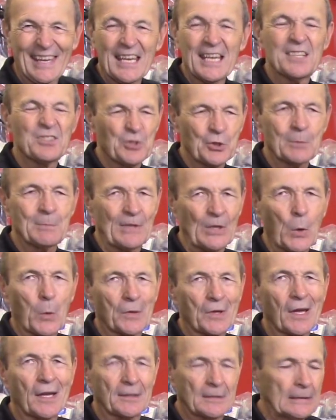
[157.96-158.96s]
Should be
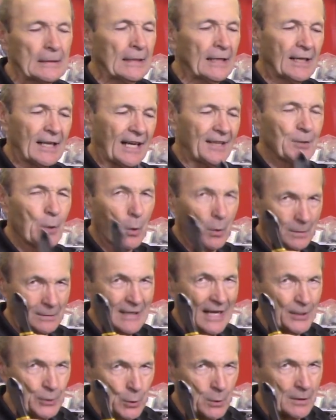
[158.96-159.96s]
okay. I know
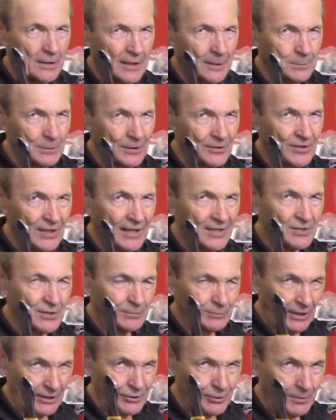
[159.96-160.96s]
a couple of things
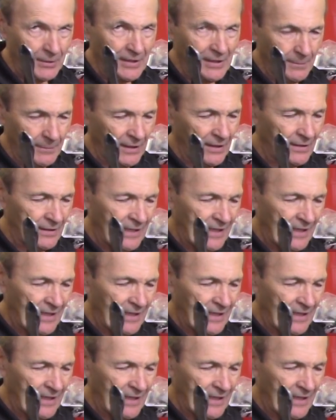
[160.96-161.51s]
that I'll show you in a minute